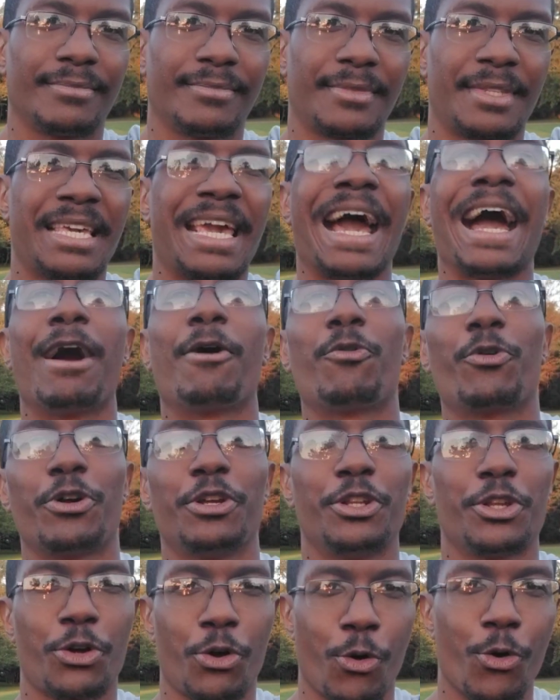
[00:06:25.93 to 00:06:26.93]
cower in
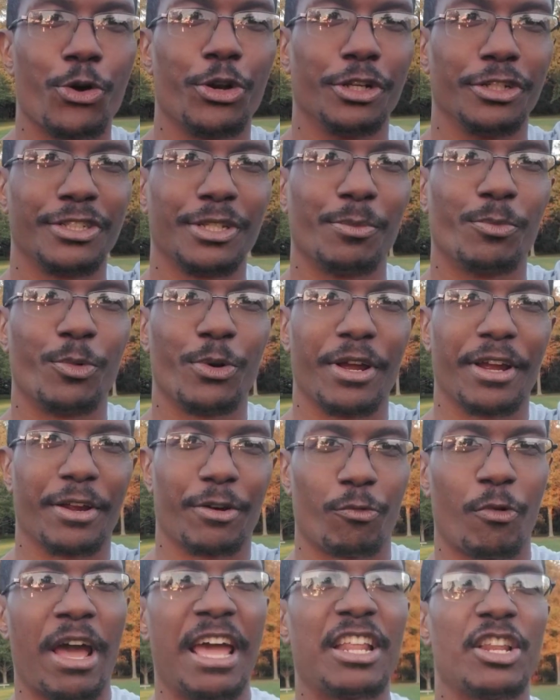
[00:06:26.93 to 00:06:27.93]
the corner somewhere,
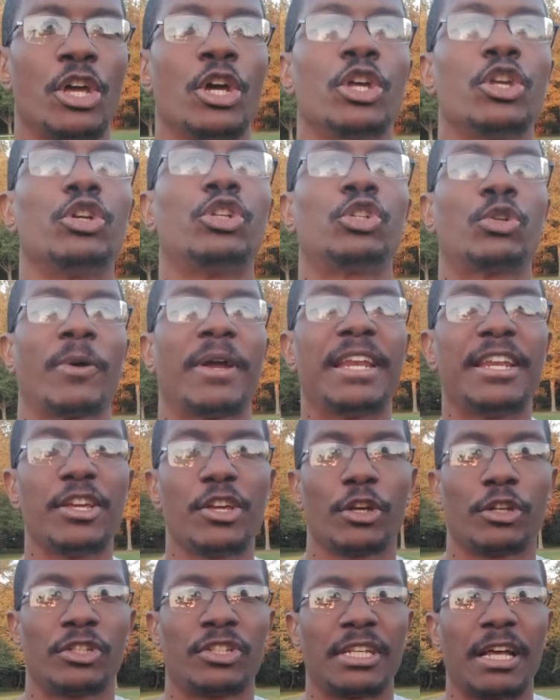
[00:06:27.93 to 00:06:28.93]
right? You're training
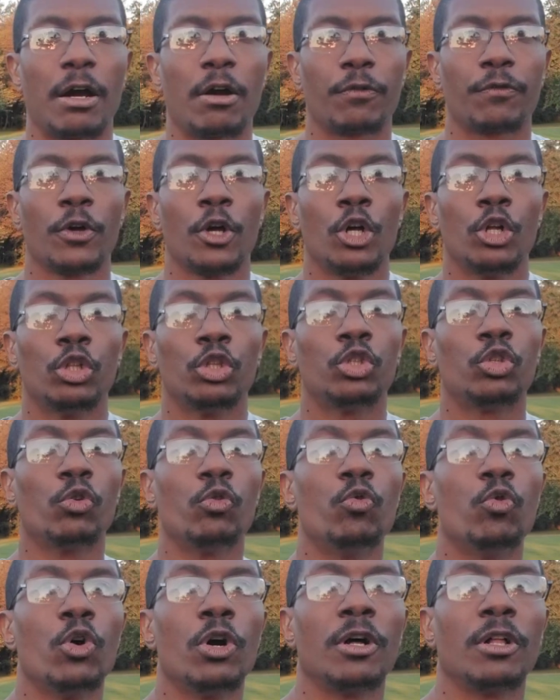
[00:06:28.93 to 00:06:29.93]
yourself
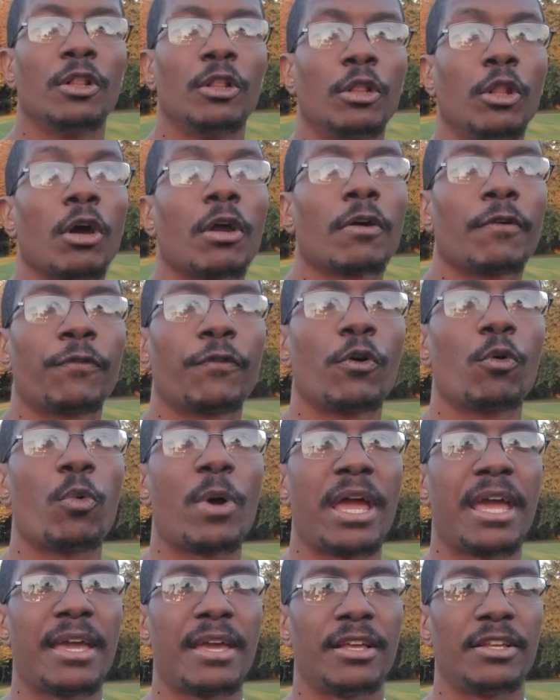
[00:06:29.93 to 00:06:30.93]
to look for
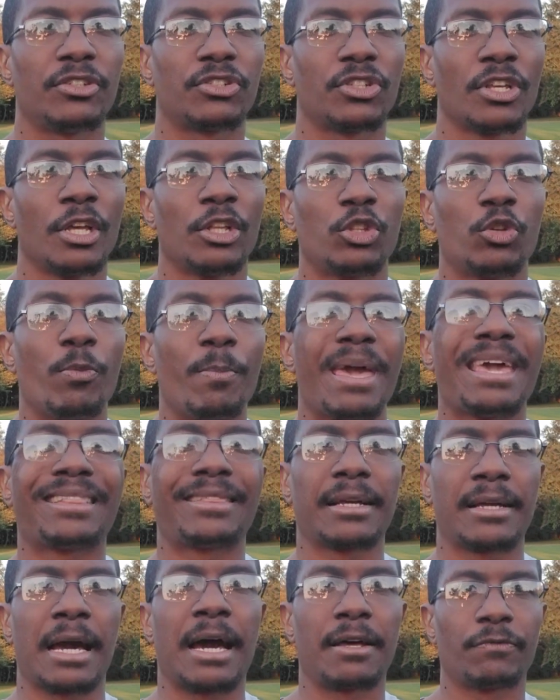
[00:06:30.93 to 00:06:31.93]
ways to make the
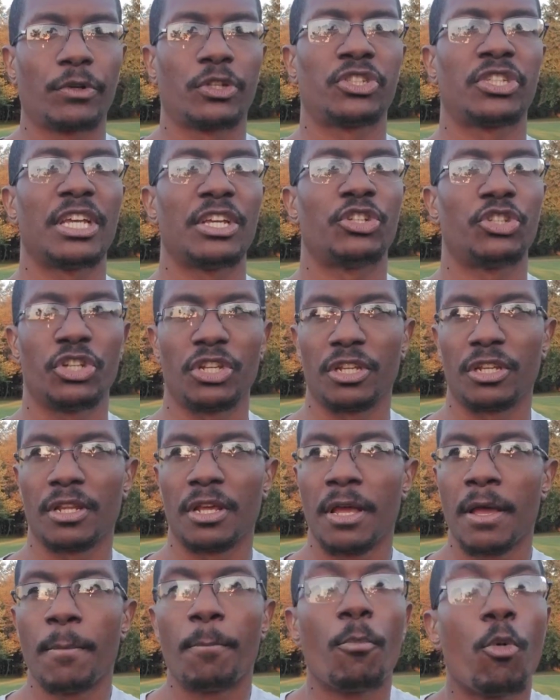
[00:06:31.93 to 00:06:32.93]
conversation
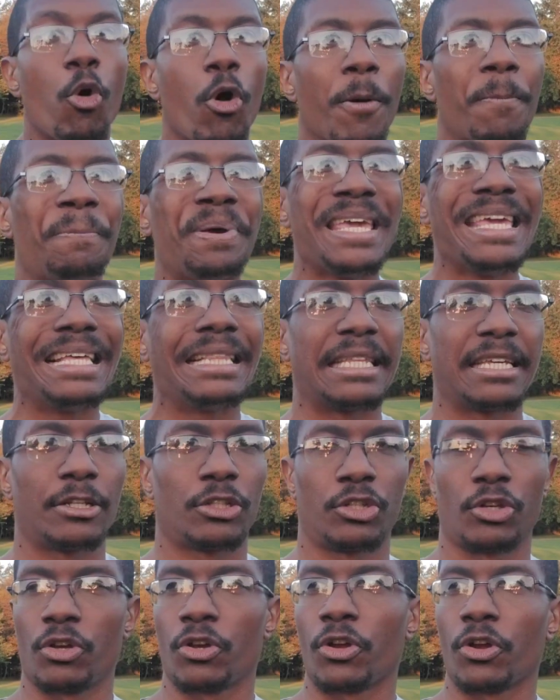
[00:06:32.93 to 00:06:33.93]
more appealing
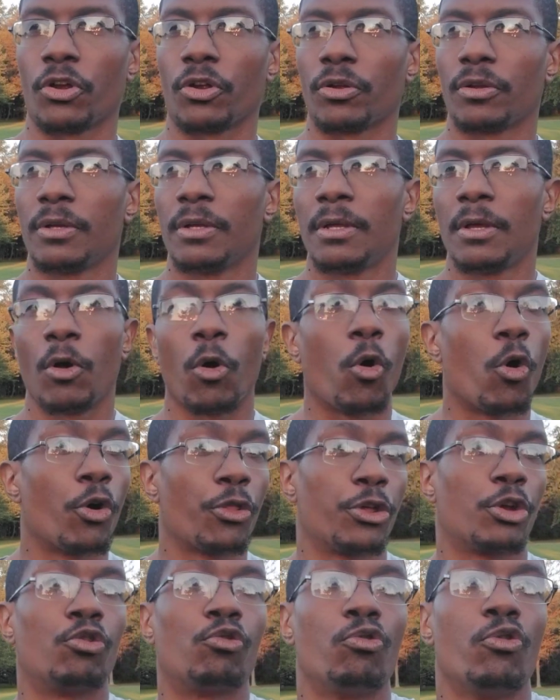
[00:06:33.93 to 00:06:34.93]
to her or
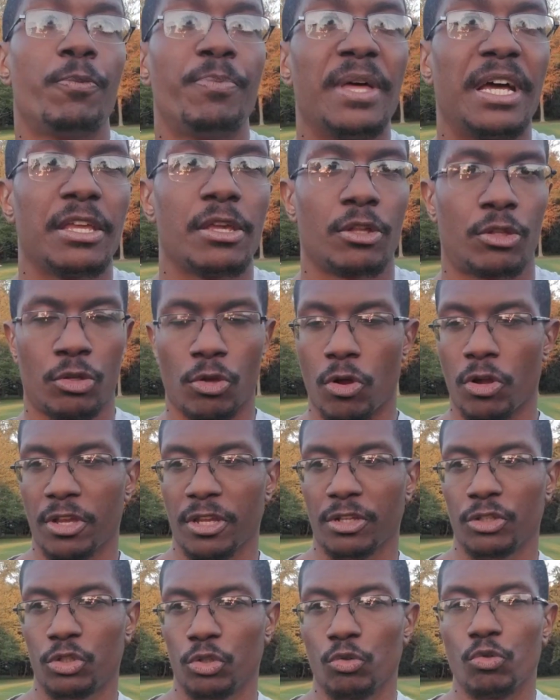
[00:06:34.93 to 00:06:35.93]
the group that you're
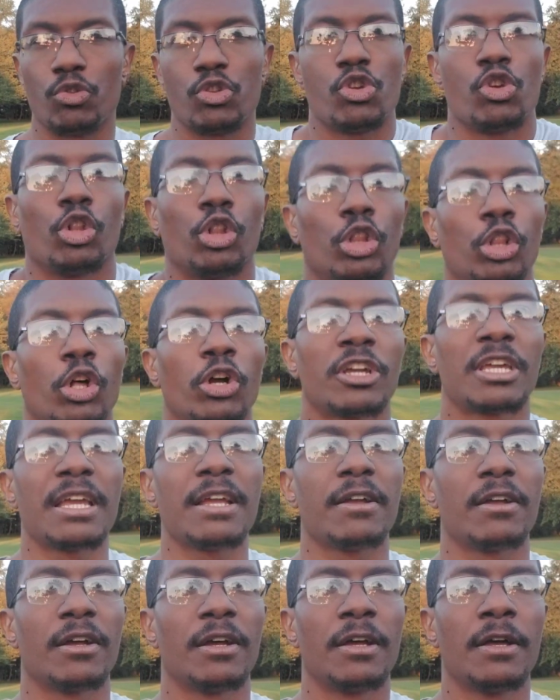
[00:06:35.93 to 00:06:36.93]
talking to. You're
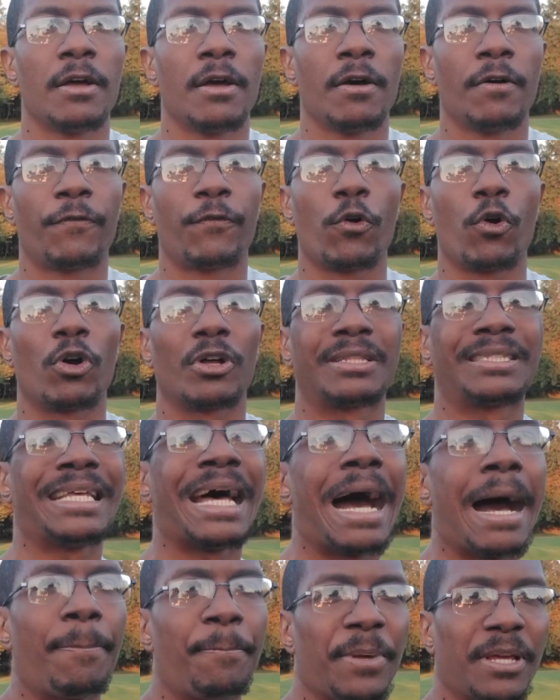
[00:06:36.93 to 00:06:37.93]
looking for
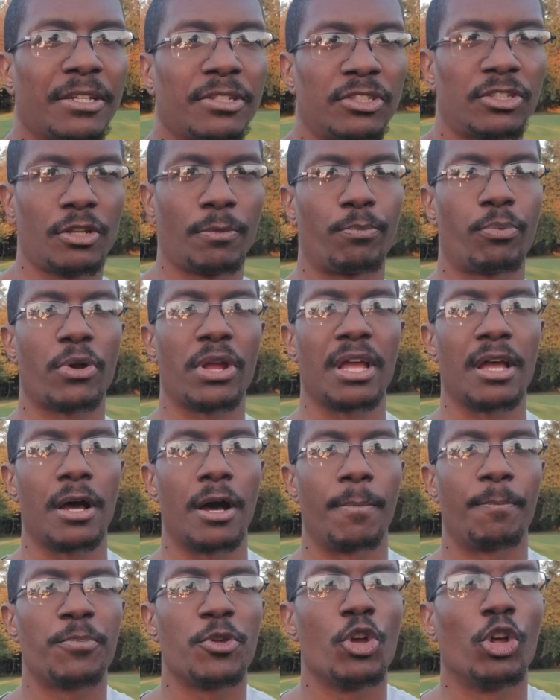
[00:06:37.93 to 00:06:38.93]
topics to bring
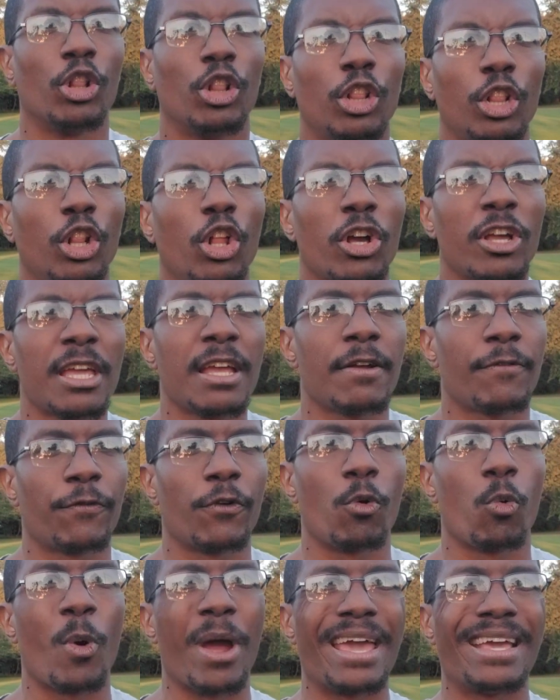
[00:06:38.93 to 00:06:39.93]
up. You're looking for
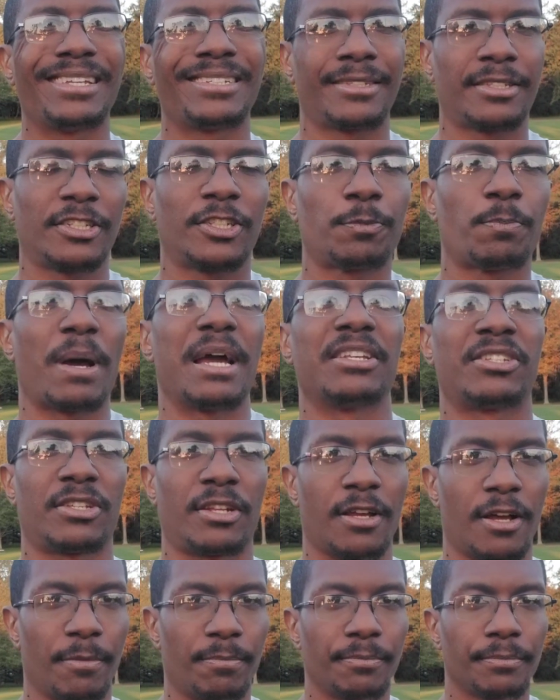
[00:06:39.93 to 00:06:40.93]
ways to spice it
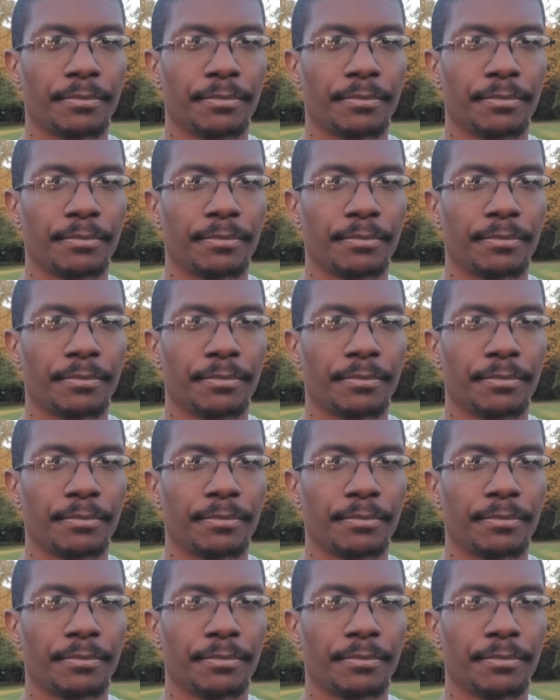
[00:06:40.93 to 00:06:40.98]
up,